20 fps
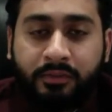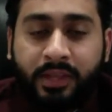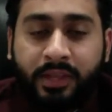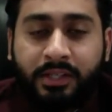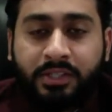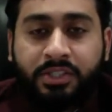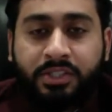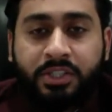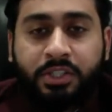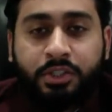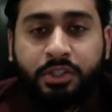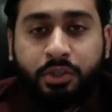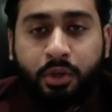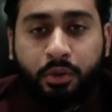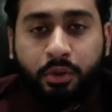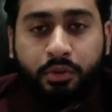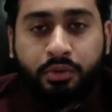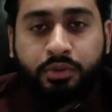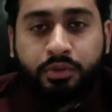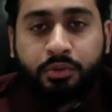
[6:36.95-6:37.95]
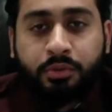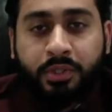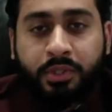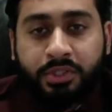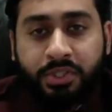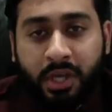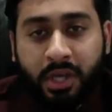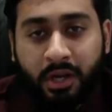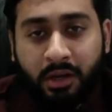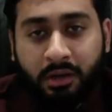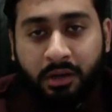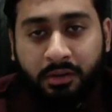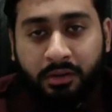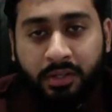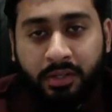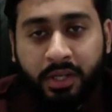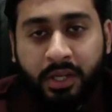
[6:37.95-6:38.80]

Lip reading: that she shows to a child,